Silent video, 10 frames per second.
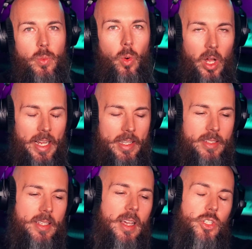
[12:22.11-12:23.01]
One
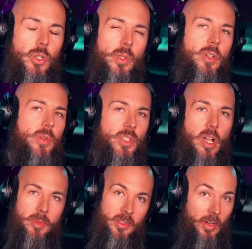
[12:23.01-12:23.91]
is, do you use
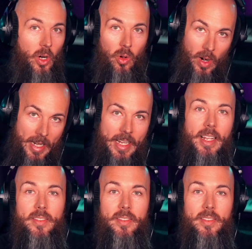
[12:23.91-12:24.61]
Omnisphere already?